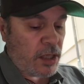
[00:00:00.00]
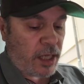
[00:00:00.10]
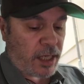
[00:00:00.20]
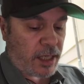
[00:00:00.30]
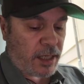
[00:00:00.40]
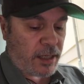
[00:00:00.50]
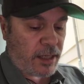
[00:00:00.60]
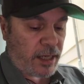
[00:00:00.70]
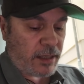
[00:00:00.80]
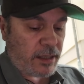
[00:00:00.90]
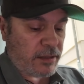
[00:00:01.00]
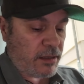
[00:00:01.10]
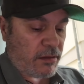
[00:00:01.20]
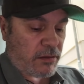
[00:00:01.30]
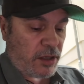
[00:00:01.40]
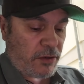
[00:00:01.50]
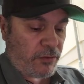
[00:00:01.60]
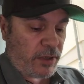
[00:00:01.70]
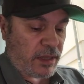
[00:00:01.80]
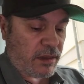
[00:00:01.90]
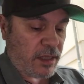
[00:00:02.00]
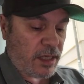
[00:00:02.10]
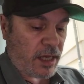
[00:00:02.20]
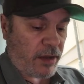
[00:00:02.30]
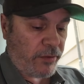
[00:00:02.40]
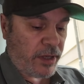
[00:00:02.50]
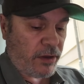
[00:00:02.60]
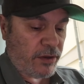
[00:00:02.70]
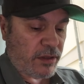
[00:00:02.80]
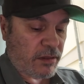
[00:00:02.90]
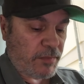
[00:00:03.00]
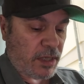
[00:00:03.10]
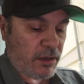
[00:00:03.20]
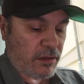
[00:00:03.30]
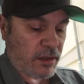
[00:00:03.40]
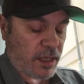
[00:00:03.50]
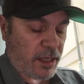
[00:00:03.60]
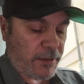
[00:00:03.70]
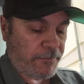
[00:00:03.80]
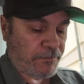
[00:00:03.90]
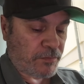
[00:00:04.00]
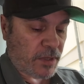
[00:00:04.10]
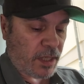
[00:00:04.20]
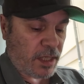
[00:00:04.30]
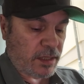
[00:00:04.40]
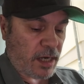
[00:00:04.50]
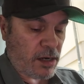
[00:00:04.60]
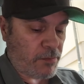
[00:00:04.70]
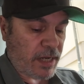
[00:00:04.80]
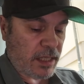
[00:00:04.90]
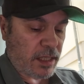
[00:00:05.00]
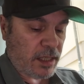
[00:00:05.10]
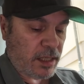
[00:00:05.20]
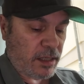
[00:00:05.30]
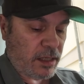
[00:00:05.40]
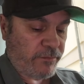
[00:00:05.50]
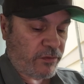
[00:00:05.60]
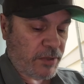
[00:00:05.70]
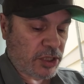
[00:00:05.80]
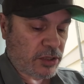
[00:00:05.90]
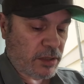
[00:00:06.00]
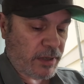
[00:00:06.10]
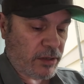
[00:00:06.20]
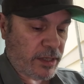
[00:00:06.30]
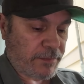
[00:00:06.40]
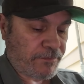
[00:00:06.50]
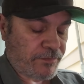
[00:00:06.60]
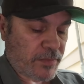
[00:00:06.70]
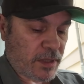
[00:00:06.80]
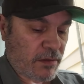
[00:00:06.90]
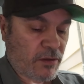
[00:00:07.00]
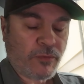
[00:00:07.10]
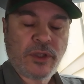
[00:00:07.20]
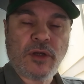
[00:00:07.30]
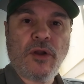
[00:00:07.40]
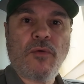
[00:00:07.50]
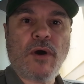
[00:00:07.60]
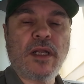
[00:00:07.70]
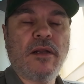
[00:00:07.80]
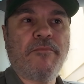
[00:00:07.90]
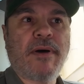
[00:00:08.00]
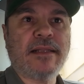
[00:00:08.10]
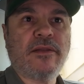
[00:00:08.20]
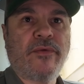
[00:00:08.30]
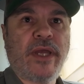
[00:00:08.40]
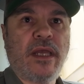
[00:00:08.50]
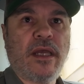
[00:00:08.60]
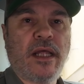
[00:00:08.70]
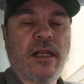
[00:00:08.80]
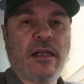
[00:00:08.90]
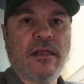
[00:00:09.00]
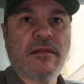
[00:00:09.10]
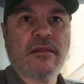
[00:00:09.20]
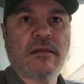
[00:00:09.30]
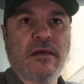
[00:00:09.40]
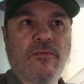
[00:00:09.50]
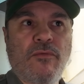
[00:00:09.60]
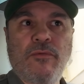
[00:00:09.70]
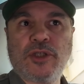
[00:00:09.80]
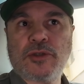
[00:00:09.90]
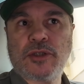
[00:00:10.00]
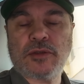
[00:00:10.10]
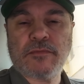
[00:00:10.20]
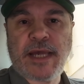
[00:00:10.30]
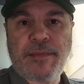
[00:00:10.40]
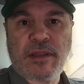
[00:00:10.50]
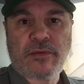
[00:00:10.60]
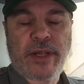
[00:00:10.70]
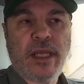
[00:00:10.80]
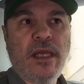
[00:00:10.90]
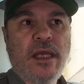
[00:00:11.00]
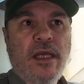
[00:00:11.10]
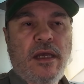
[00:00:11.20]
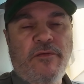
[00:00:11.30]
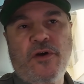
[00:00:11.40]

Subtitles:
And this too, we'll see how it goes, because there are not many information about it. So we don't know what battery and which chemistry. Of